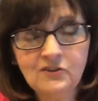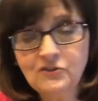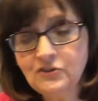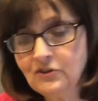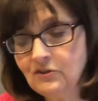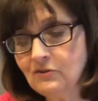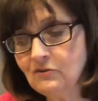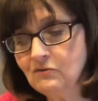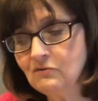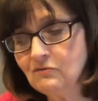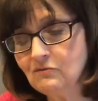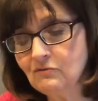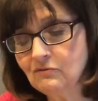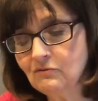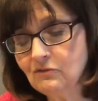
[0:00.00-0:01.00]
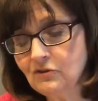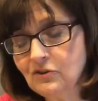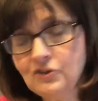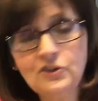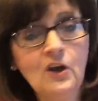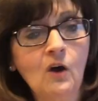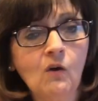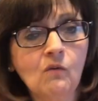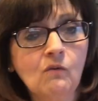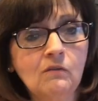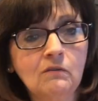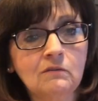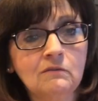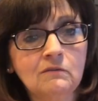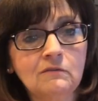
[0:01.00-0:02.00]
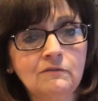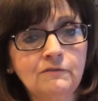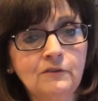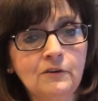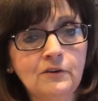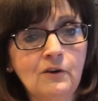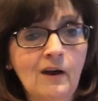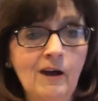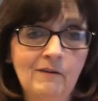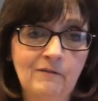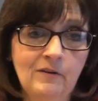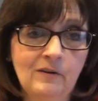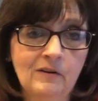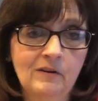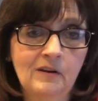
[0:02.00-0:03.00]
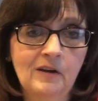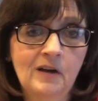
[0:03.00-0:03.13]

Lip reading: to show for your effort,